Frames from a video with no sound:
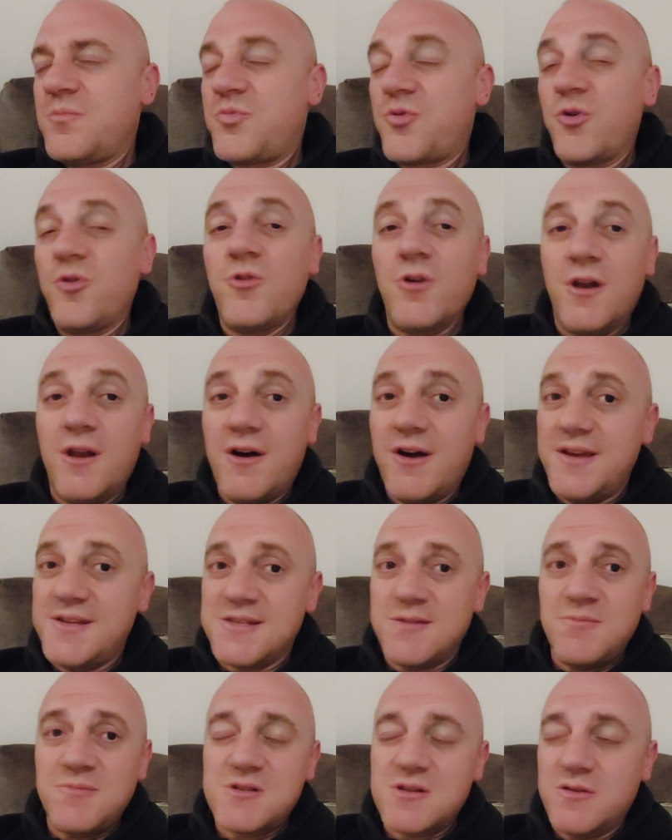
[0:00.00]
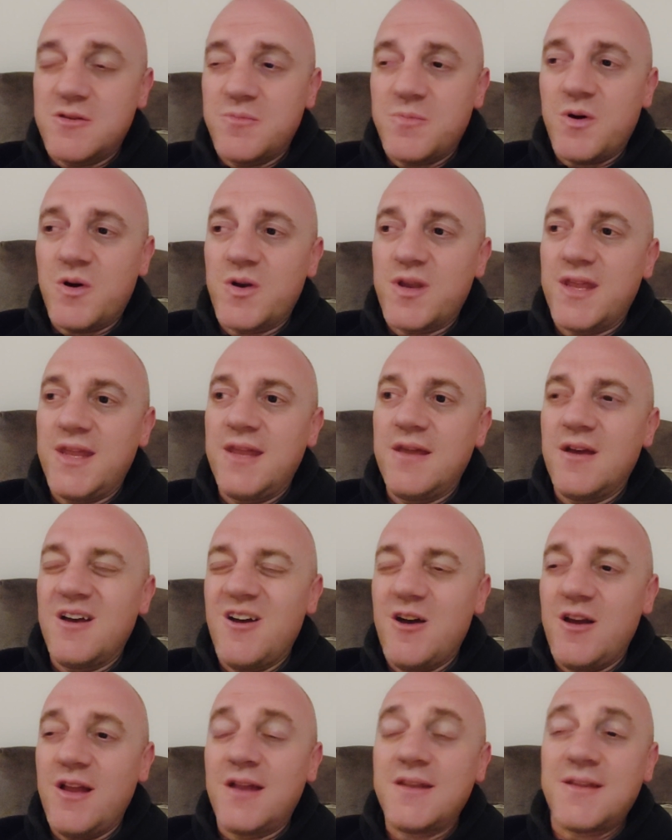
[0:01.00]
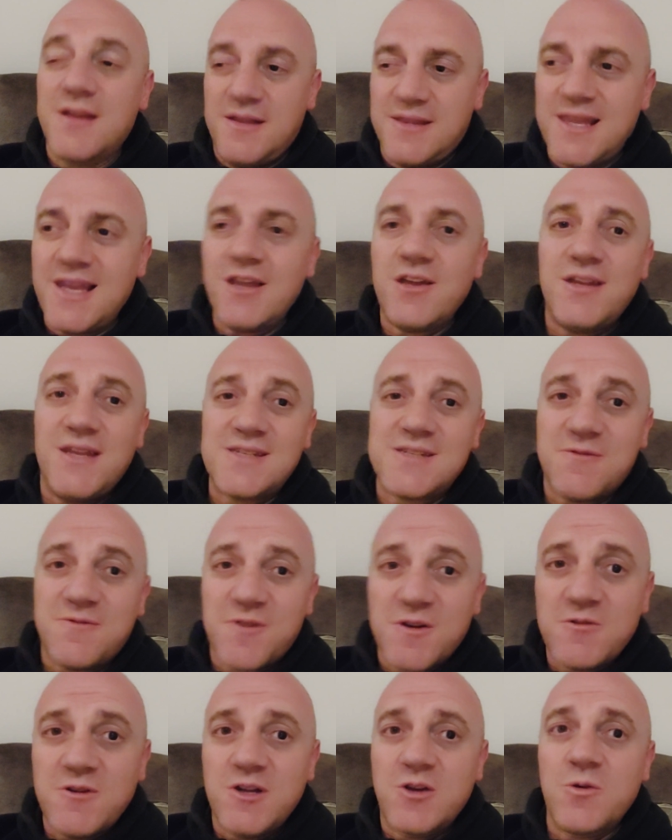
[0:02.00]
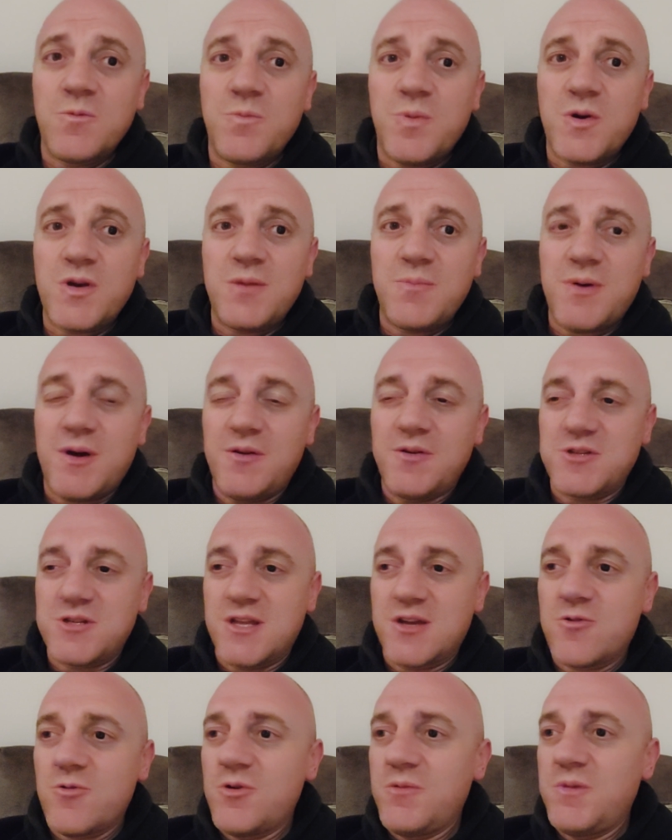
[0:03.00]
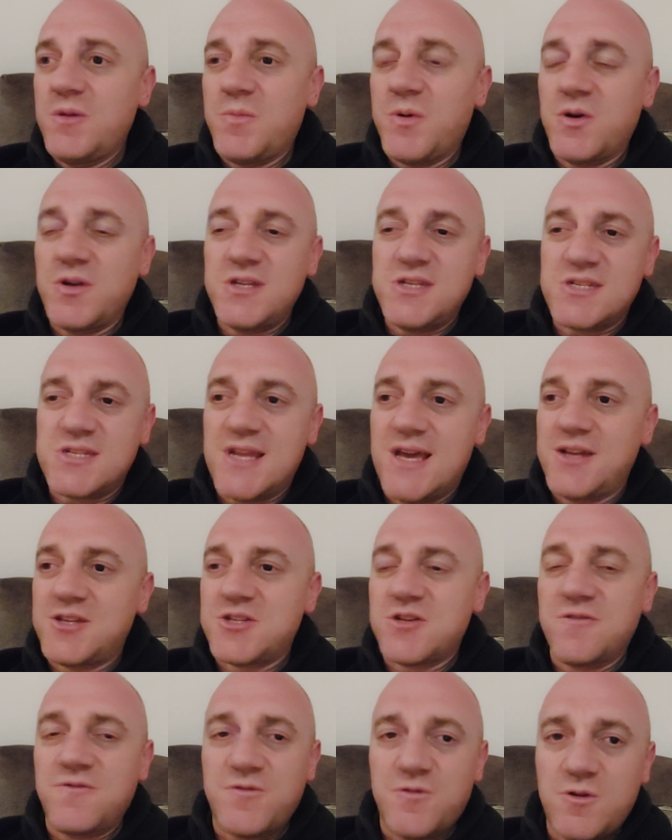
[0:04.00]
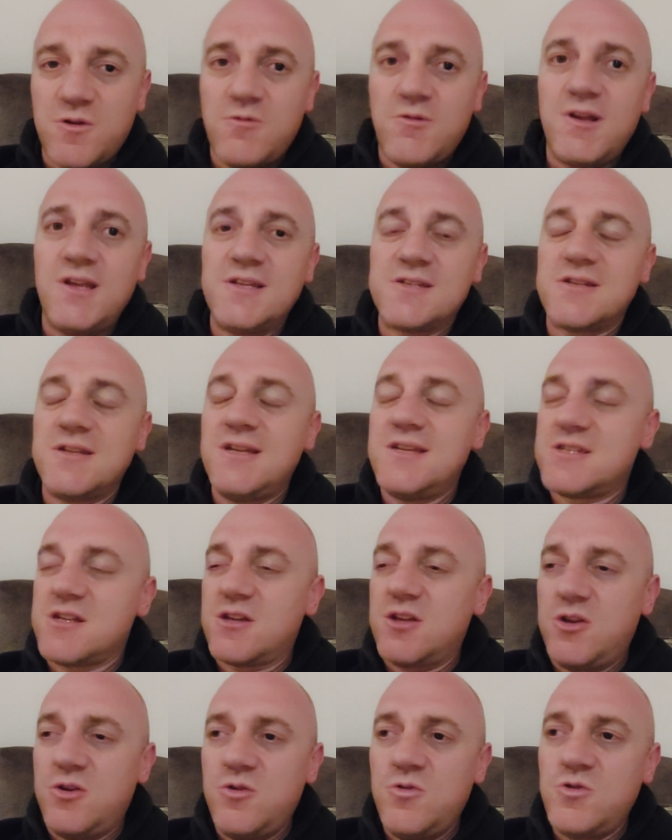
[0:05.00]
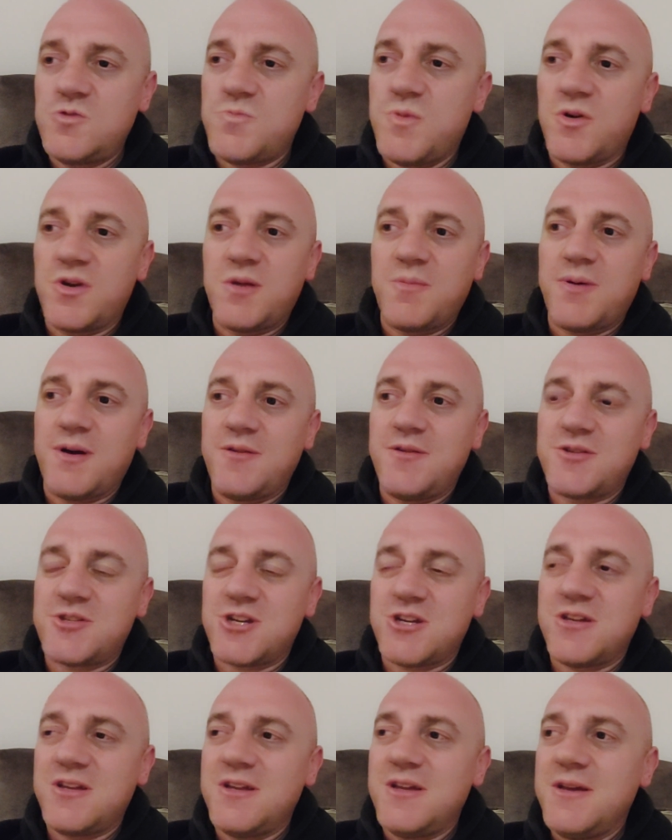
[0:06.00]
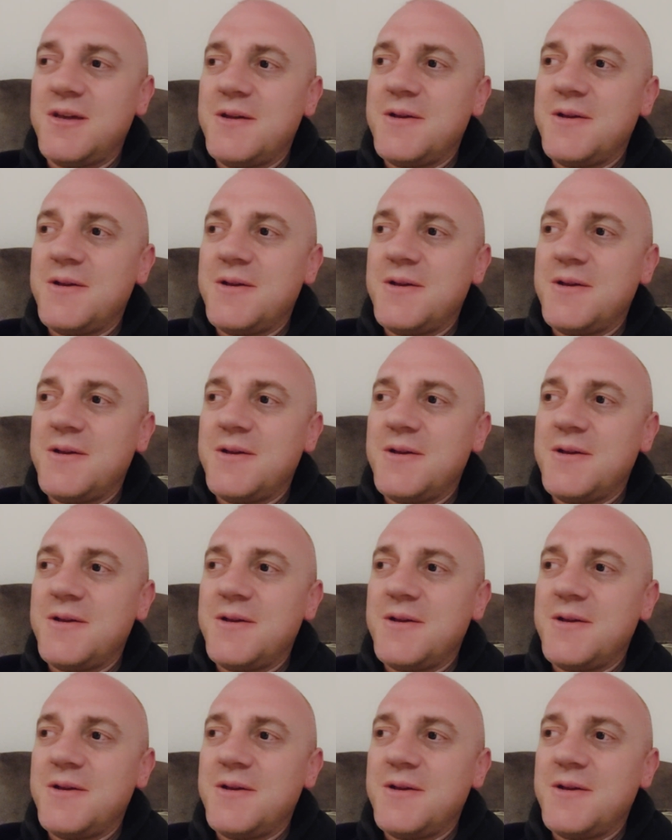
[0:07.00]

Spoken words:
brutalize him to the body early. And Dillian is a very good body puncher. They call him the body snatcher for a reason. He's a huge body puncher.